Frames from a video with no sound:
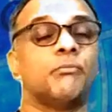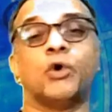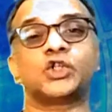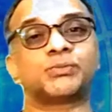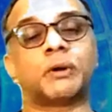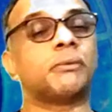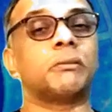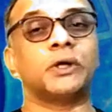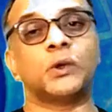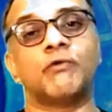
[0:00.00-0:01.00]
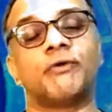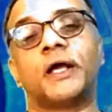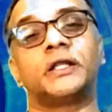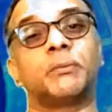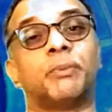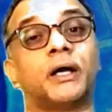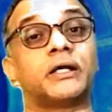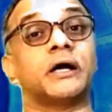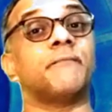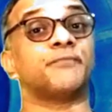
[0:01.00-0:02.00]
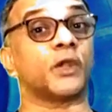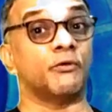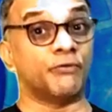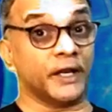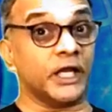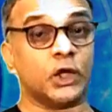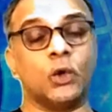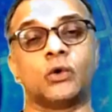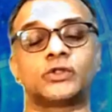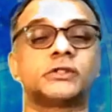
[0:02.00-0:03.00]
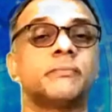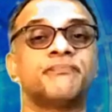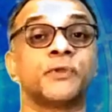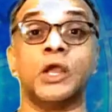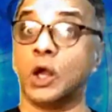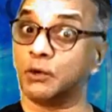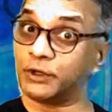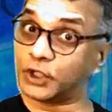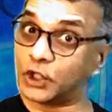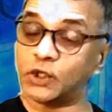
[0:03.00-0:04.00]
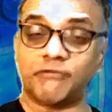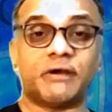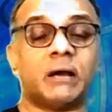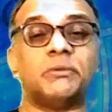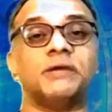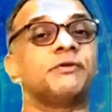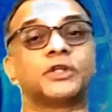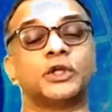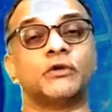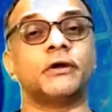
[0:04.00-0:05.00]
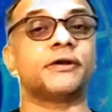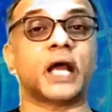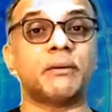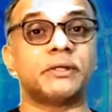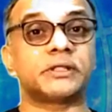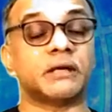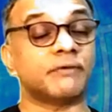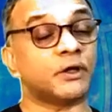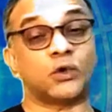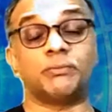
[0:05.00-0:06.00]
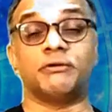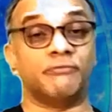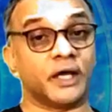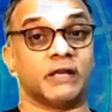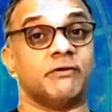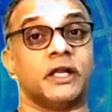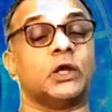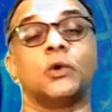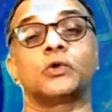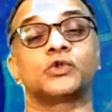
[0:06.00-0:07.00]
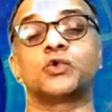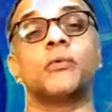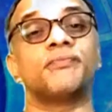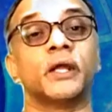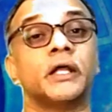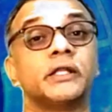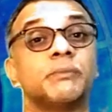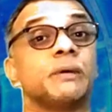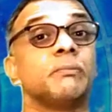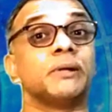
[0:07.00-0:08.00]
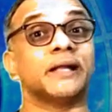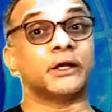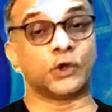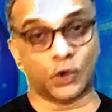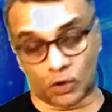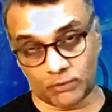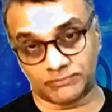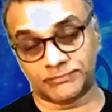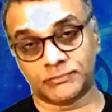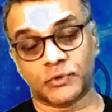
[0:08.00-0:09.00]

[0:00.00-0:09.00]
most probably you will find the partner very close within your family, within your tribe itself, and could be very, very close to the people that you know.